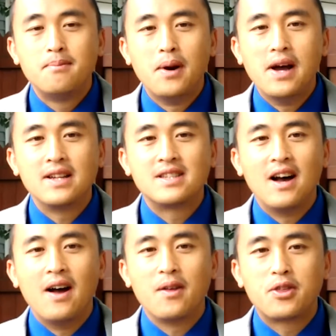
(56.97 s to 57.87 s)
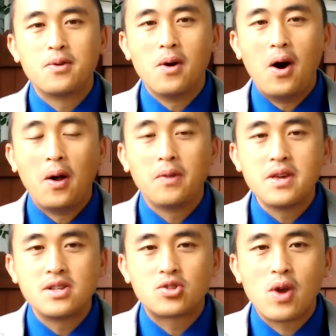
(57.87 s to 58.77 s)
But through all
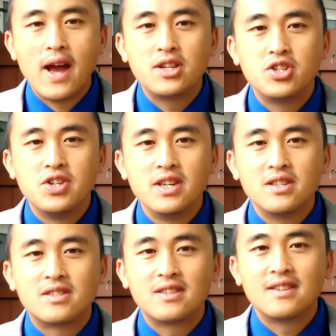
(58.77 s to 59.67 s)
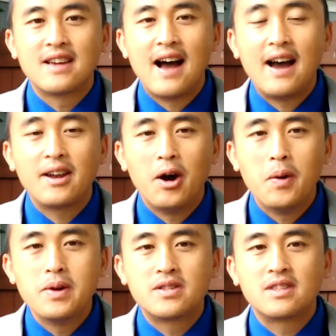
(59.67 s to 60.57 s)
these tragedies, God
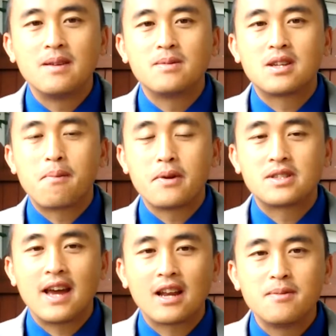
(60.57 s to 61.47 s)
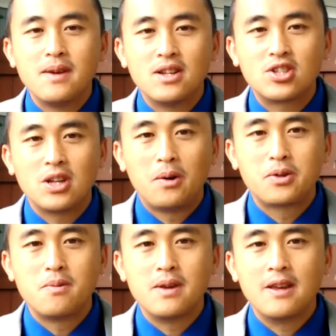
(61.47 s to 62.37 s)
always seemed to protect me and
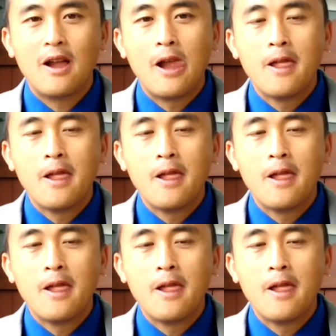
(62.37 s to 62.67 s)
shelter me.